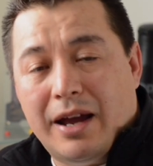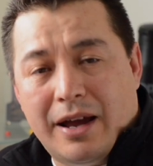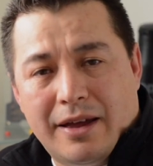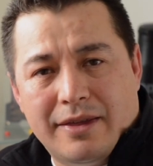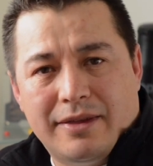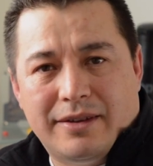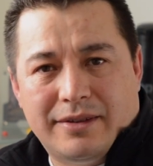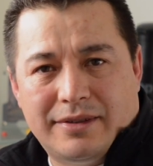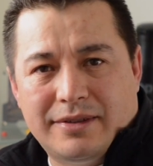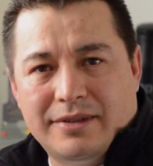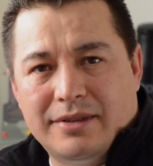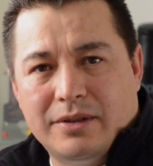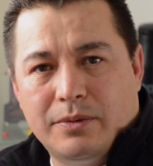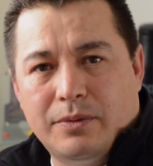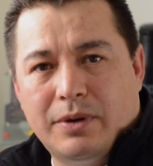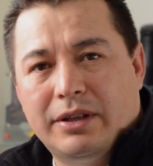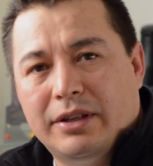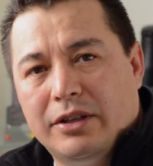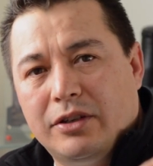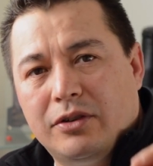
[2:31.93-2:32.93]
And this is the
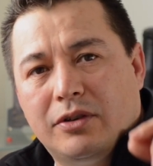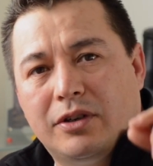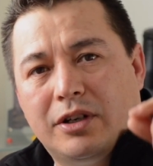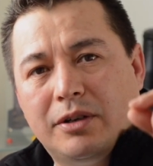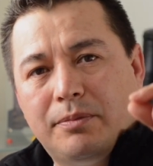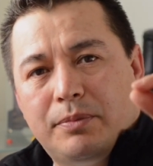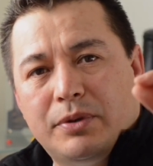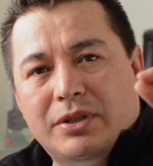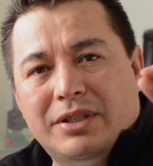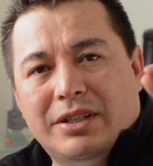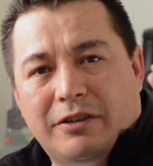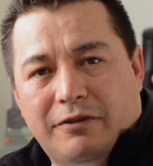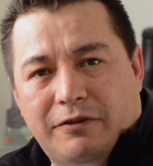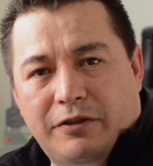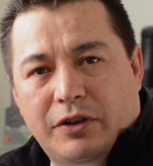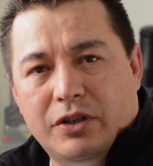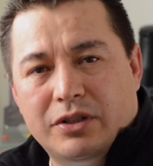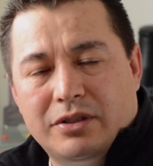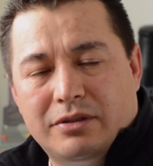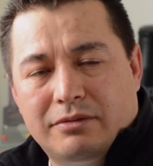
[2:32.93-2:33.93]
one that you're gonna present
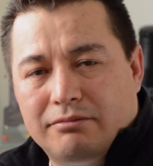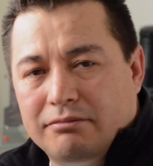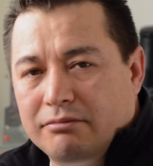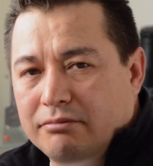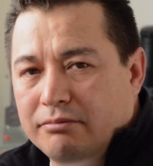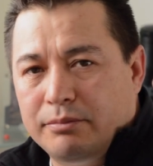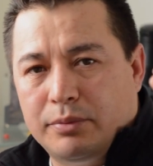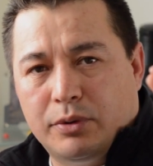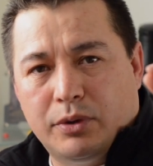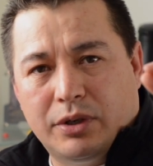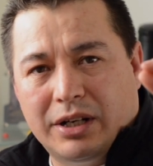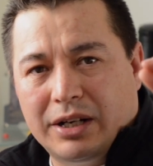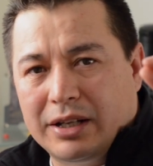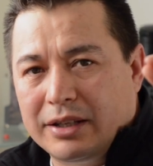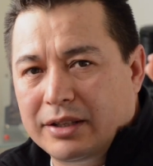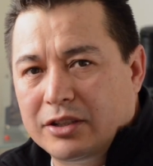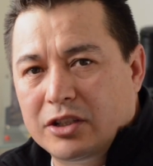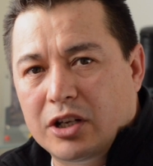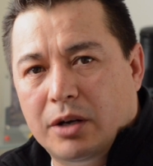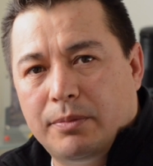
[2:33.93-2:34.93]
first. Put it
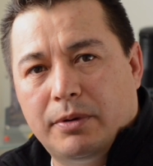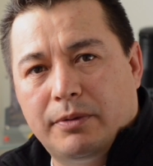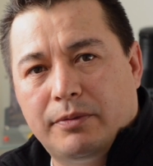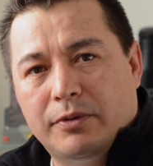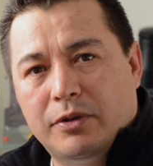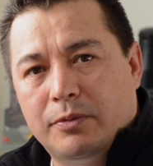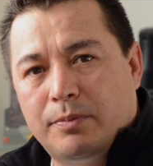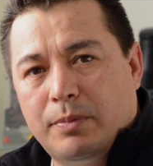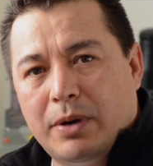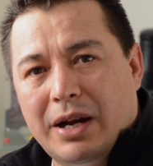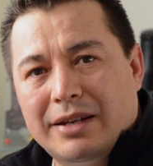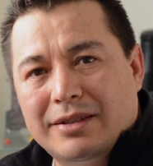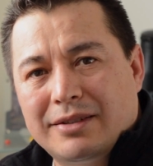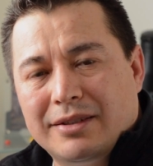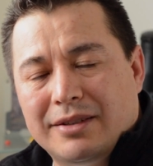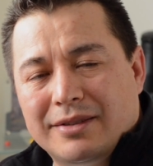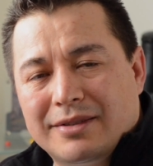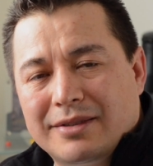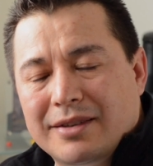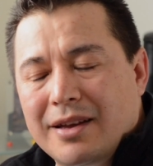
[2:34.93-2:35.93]
at the top of your price
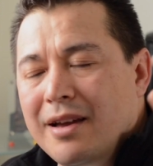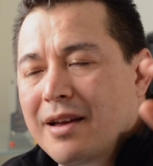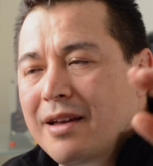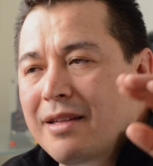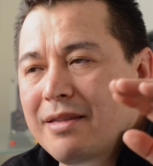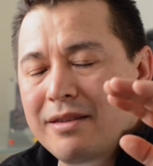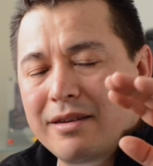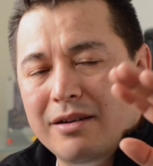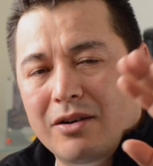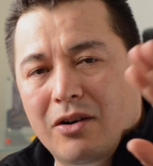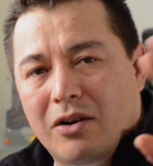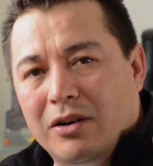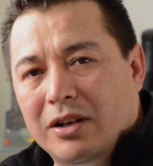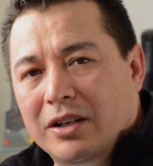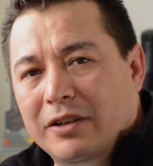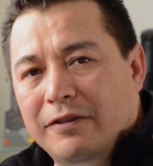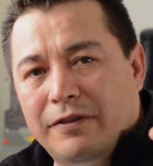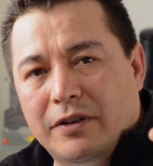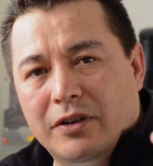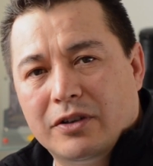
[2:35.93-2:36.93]
list. The
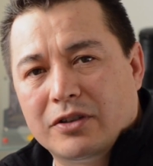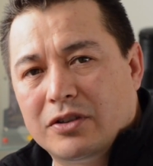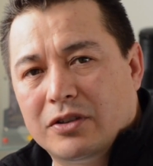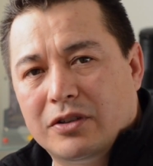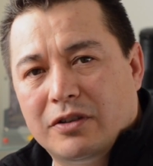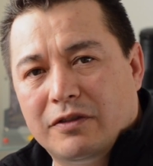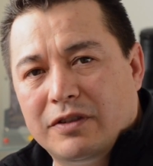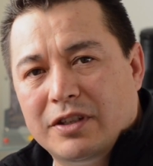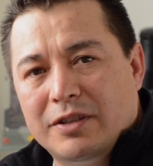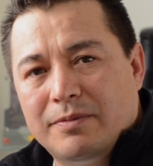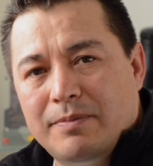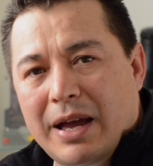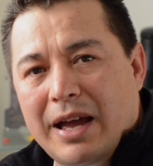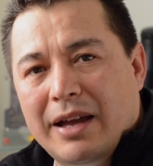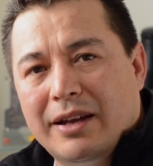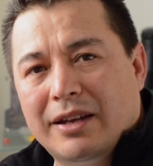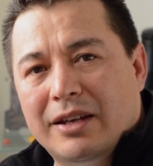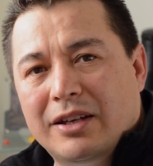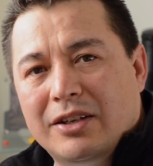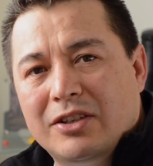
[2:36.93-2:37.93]
only function of this
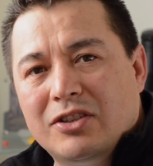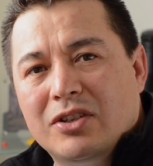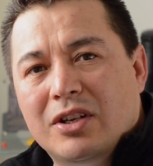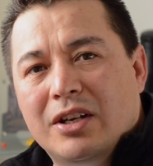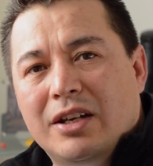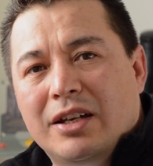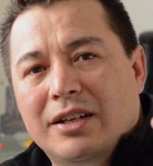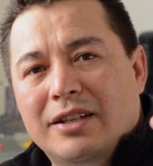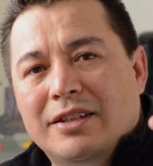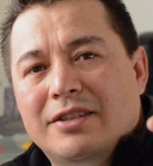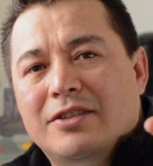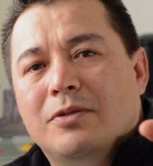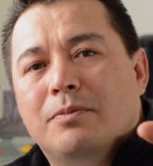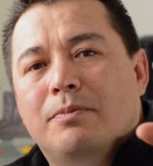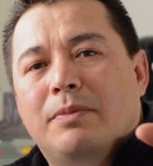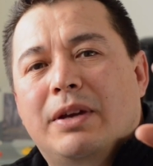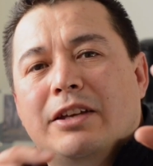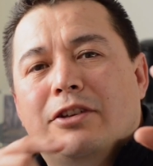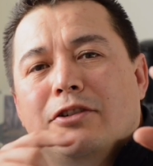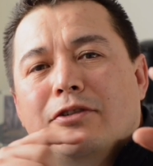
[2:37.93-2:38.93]
package is to
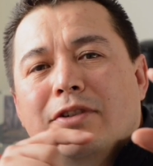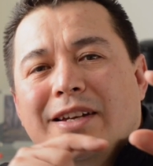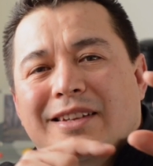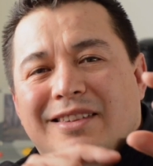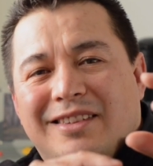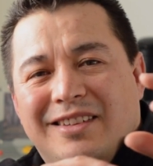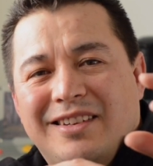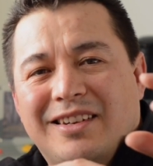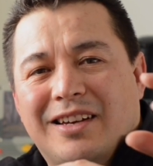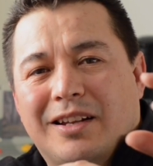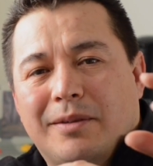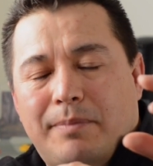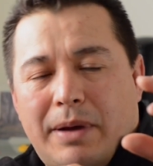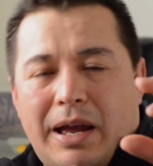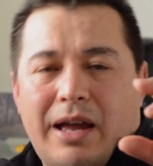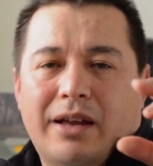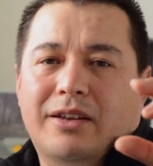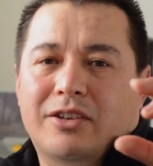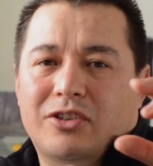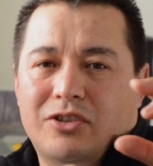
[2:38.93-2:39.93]
make your ideal
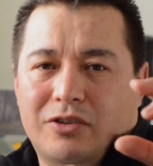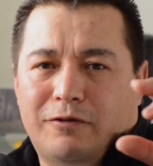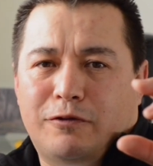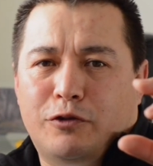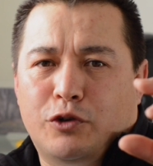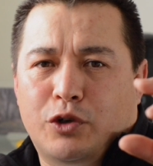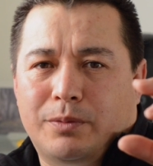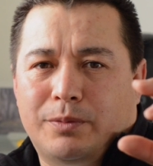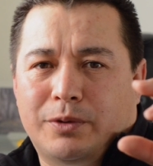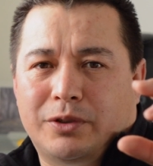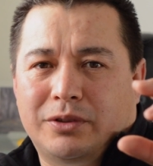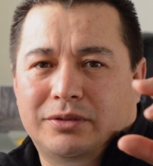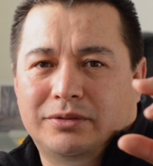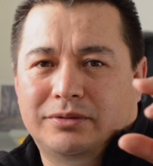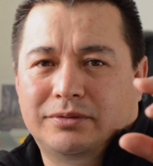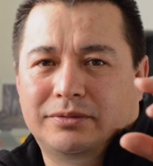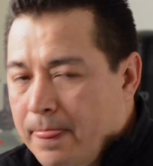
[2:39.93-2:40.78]
package affordable.